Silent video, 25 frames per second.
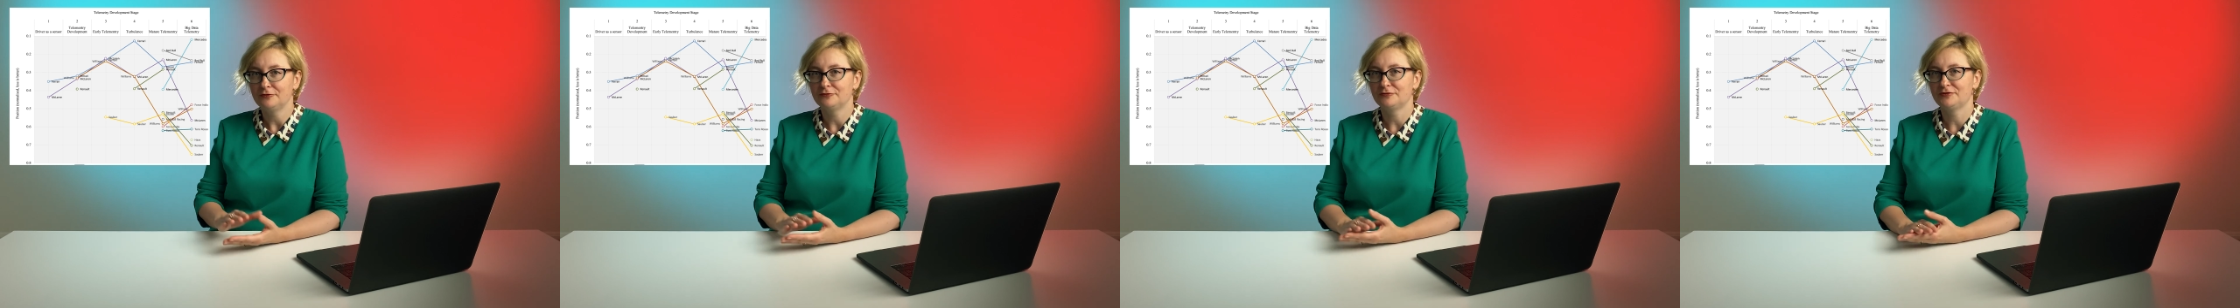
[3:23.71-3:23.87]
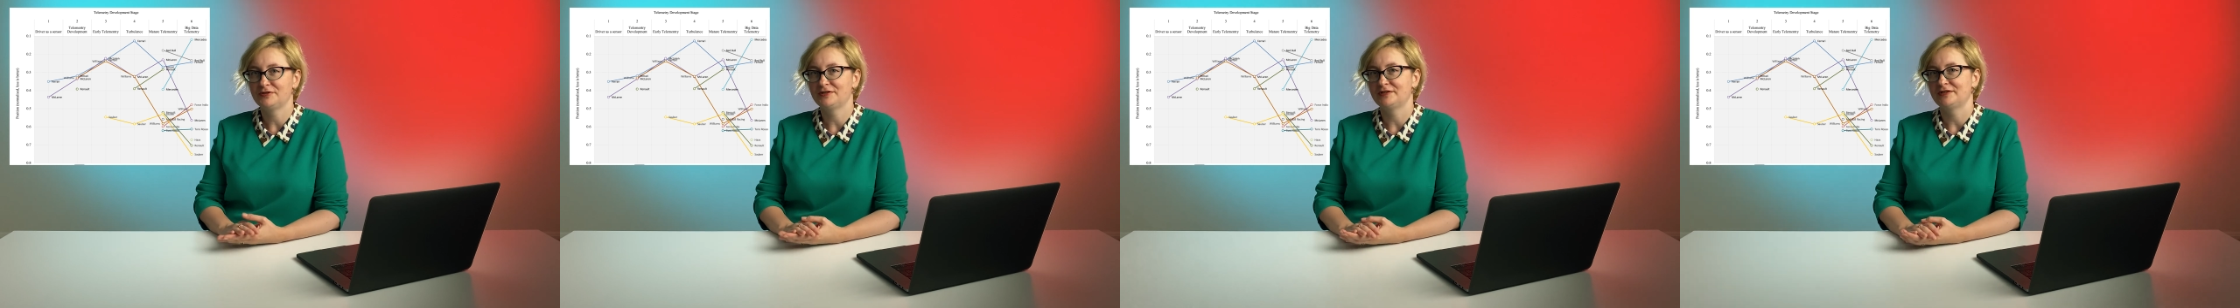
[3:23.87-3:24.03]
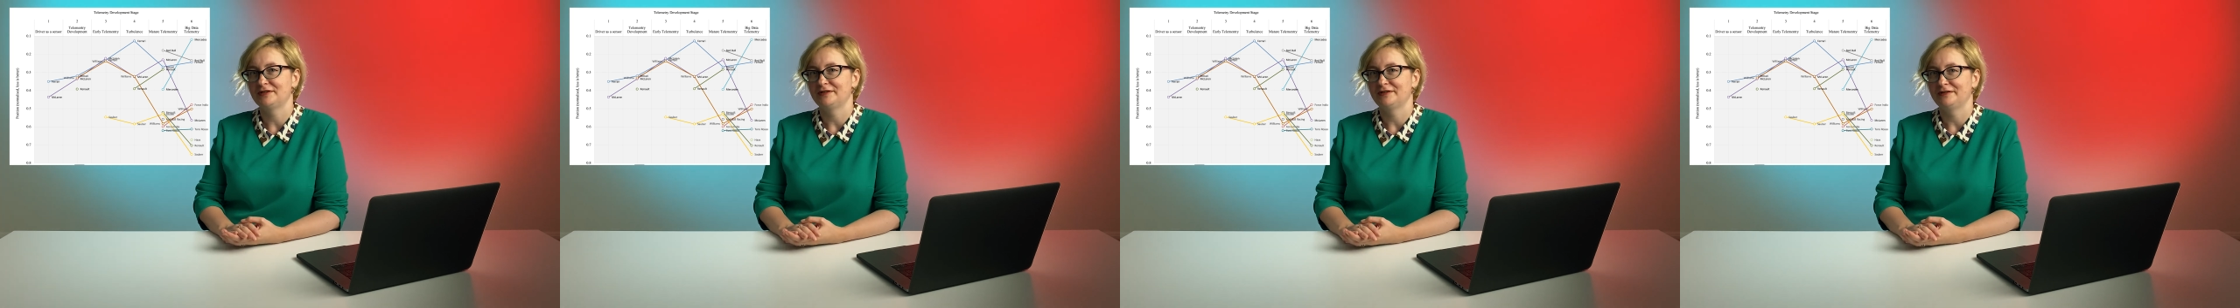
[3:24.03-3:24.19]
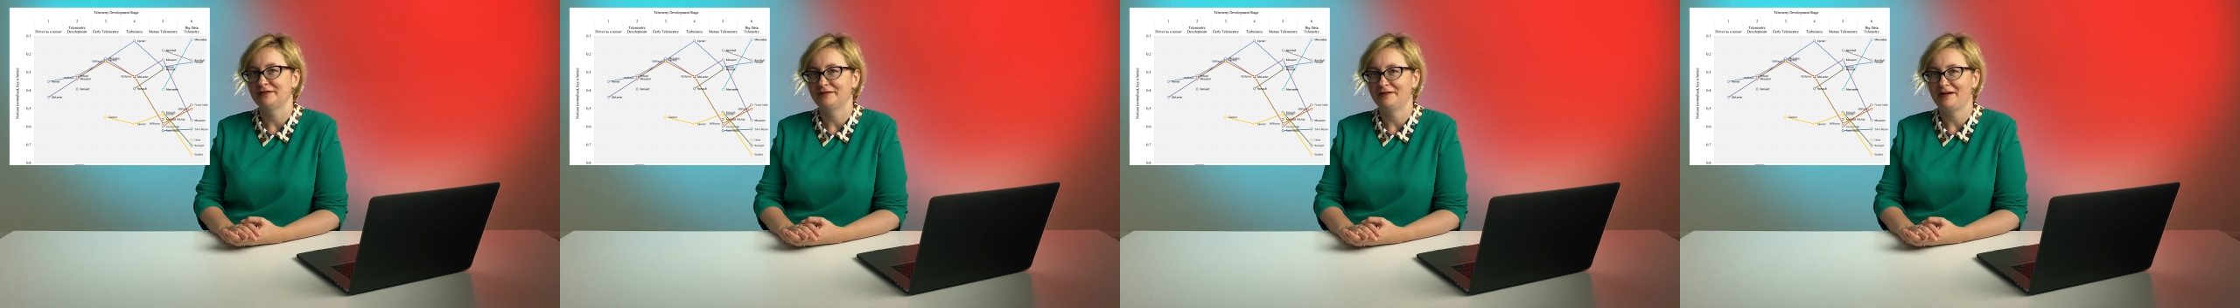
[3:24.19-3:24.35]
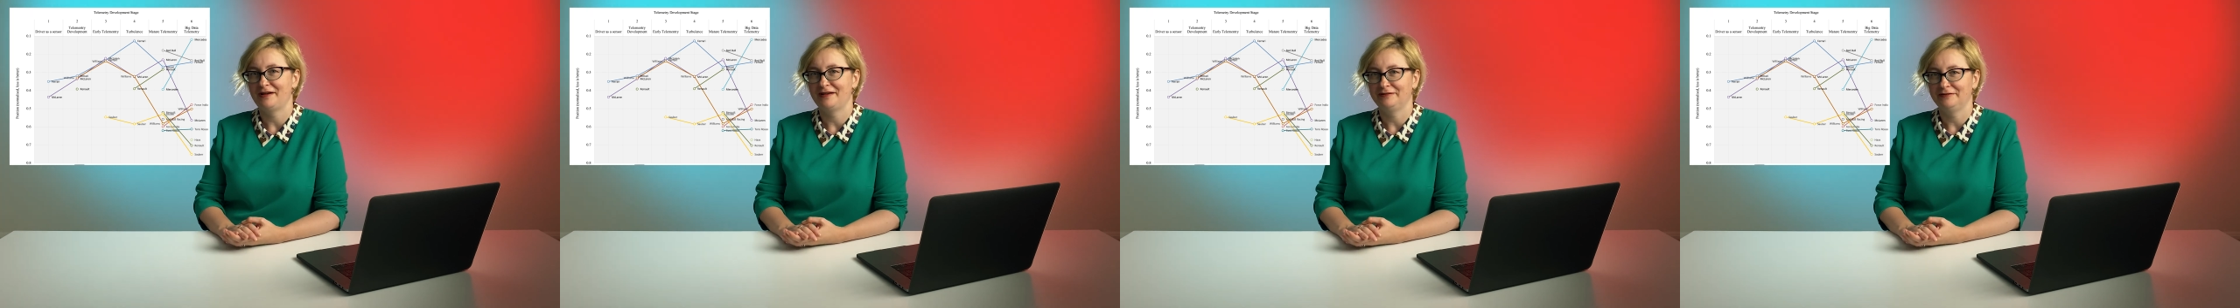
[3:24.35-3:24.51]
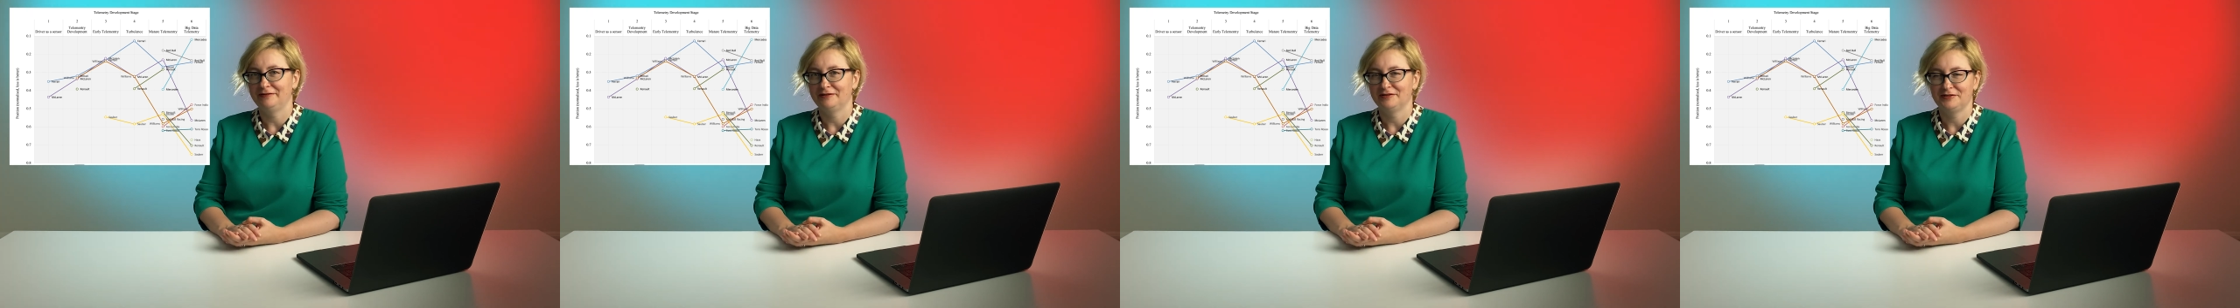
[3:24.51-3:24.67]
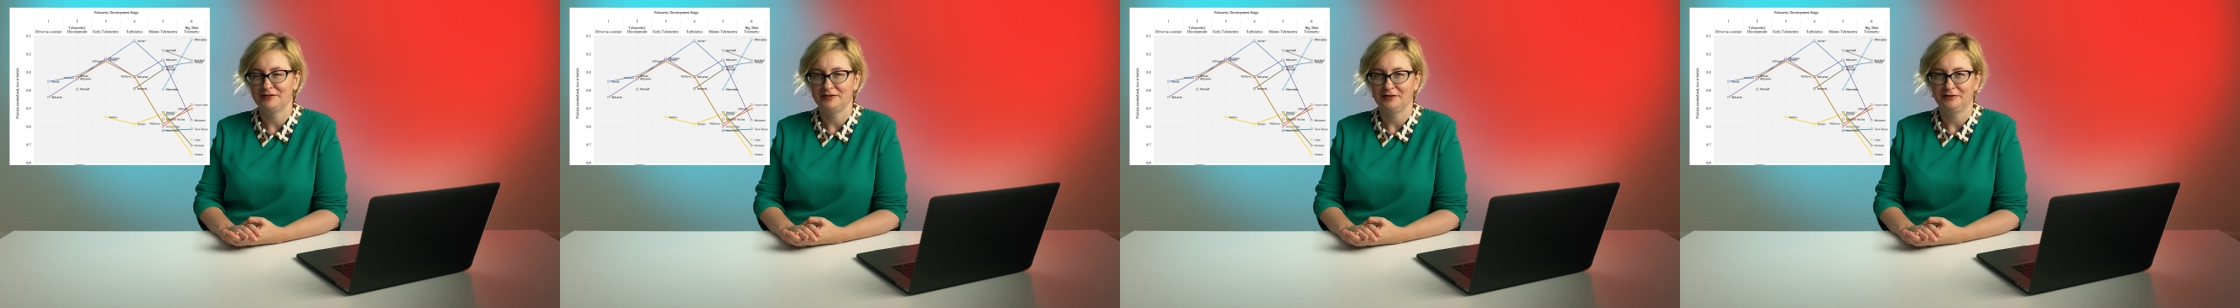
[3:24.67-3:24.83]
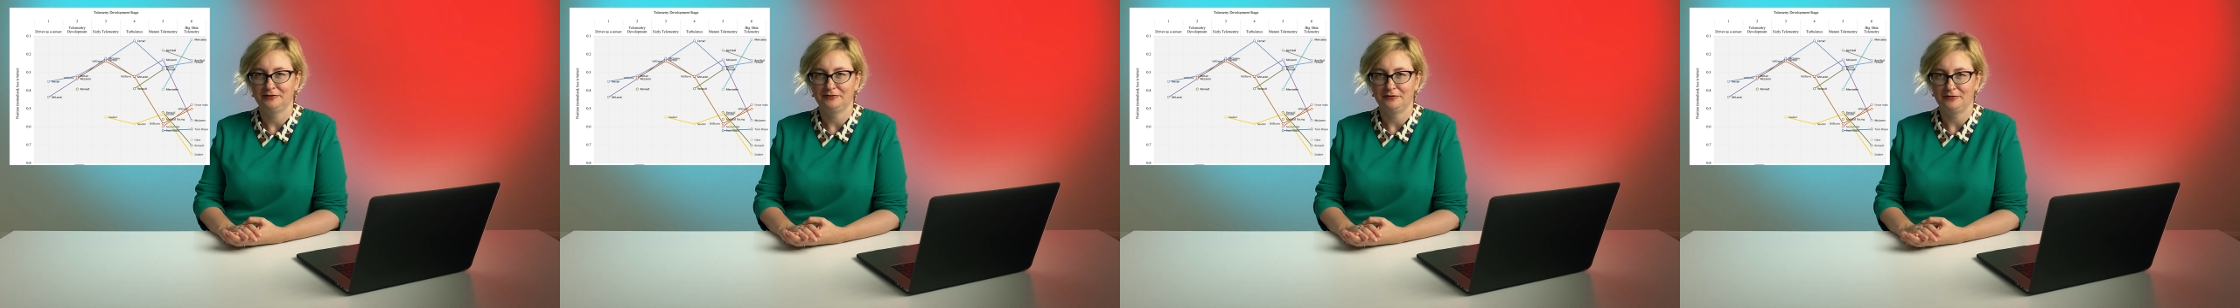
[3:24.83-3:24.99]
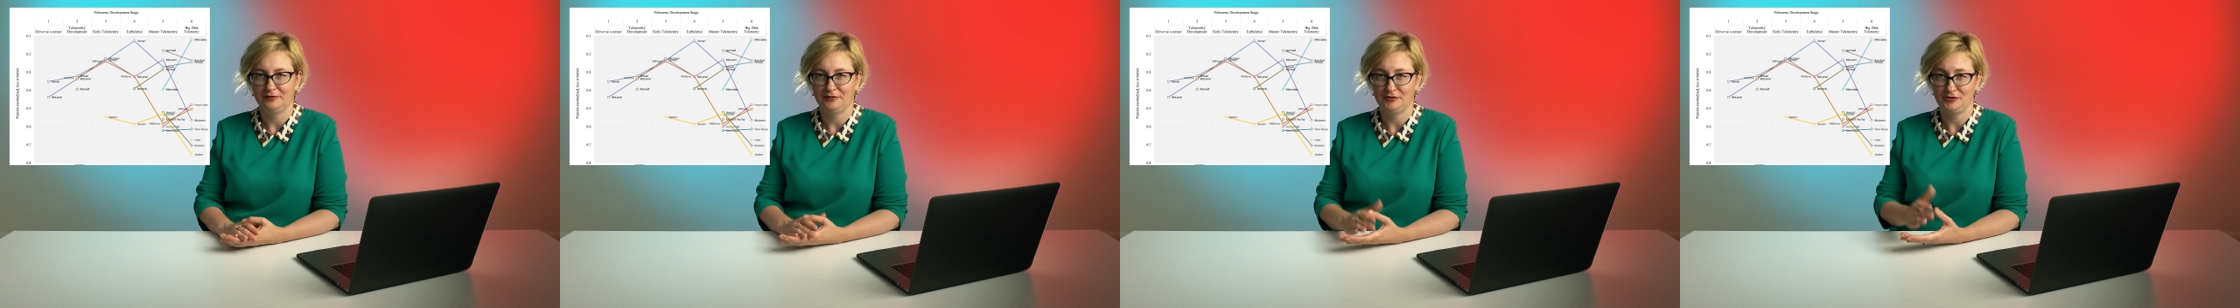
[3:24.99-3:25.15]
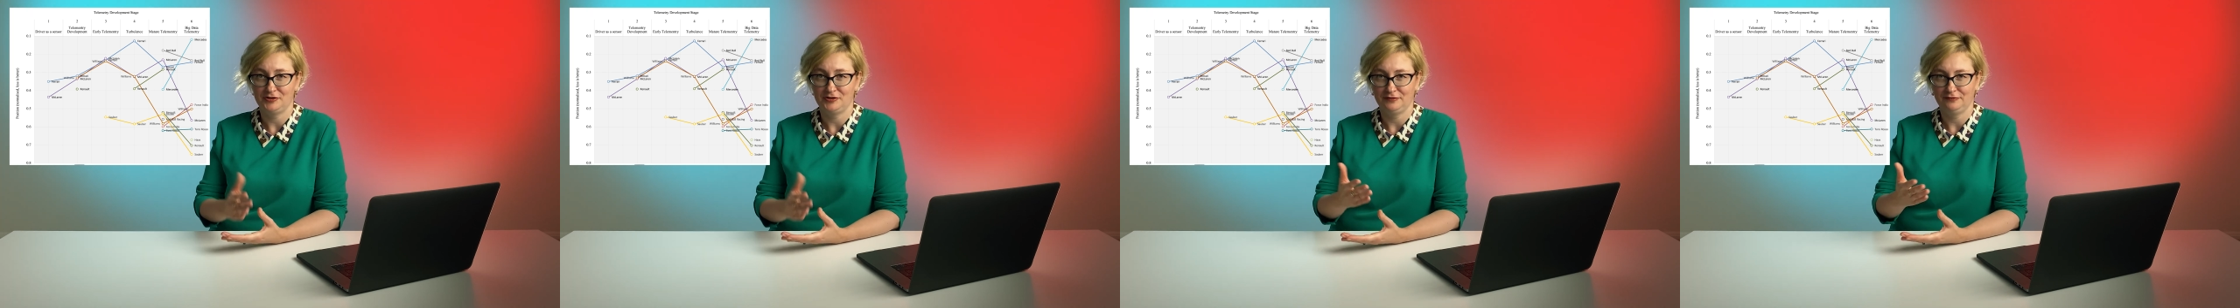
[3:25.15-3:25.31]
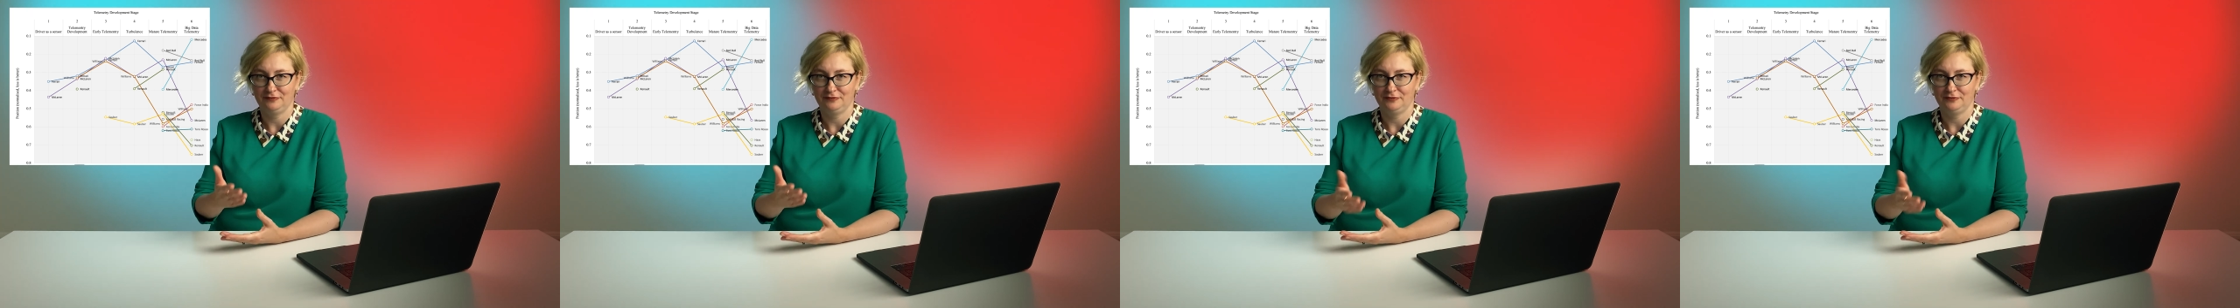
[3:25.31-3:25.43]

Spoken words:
use Atlas technology,